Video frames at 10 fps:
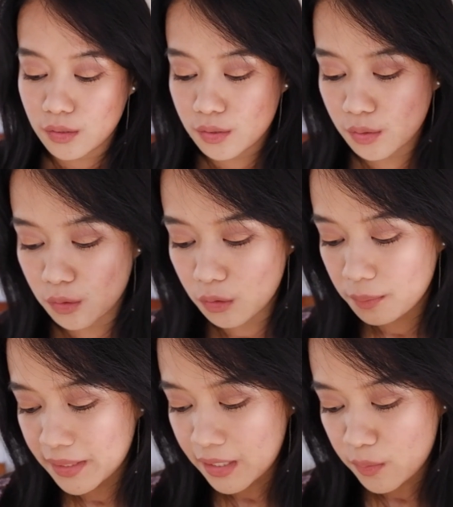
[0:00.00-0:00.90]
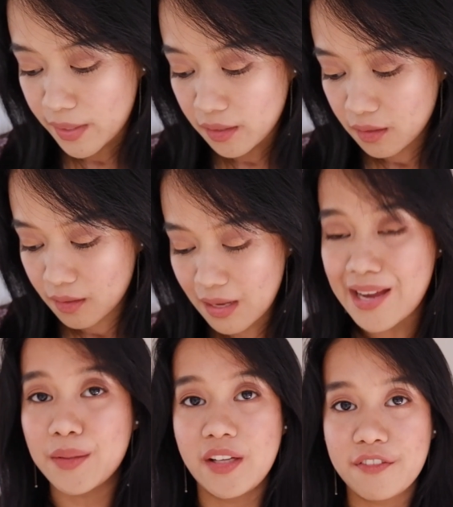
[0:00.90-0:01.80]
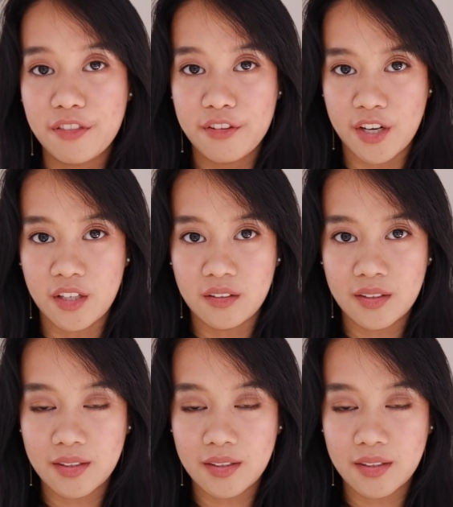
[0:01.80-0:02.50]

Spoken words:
So, but anyway, I only have 3.